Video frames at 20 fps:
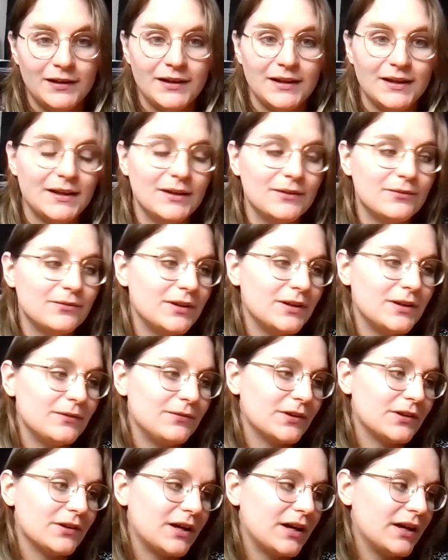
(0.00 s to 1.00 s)
Even if
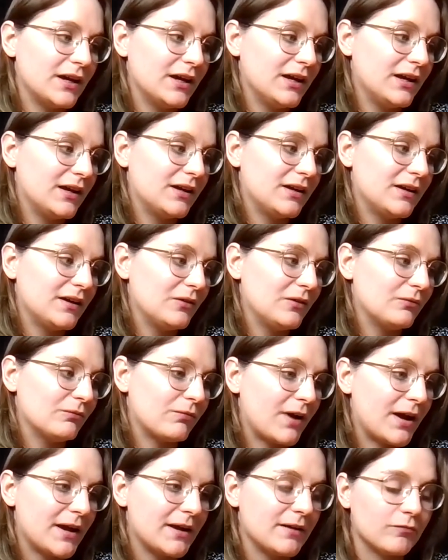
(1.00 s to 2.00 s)
you're like
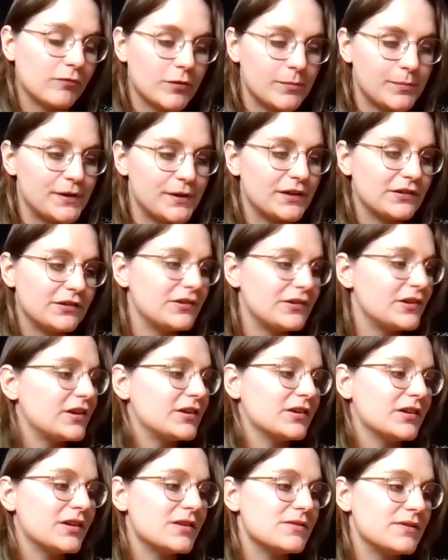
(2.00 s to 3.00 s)
writing rubbish and
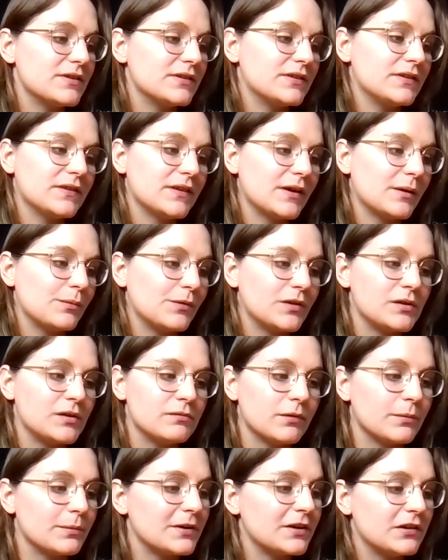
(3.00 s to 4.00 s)
you're like, this is absolutely
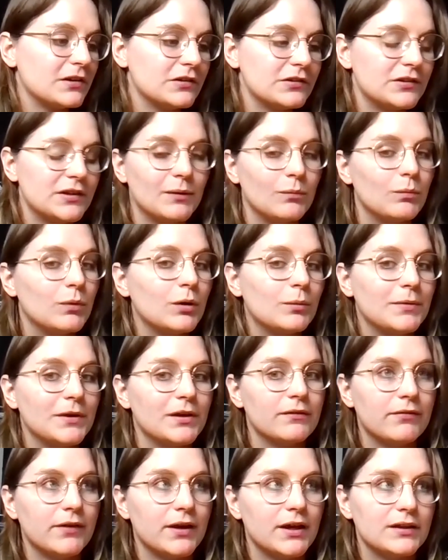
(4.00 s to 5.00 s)
rubbish, it will be
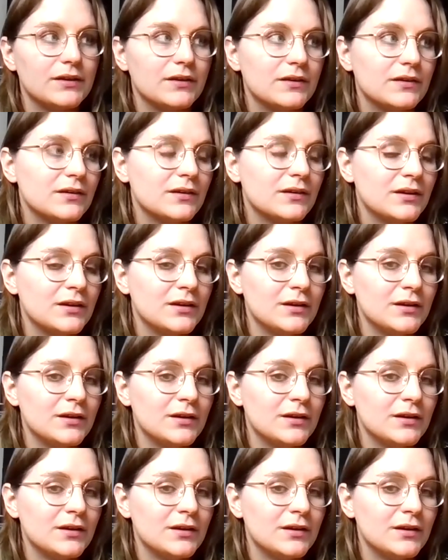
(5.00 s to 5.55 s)
at first.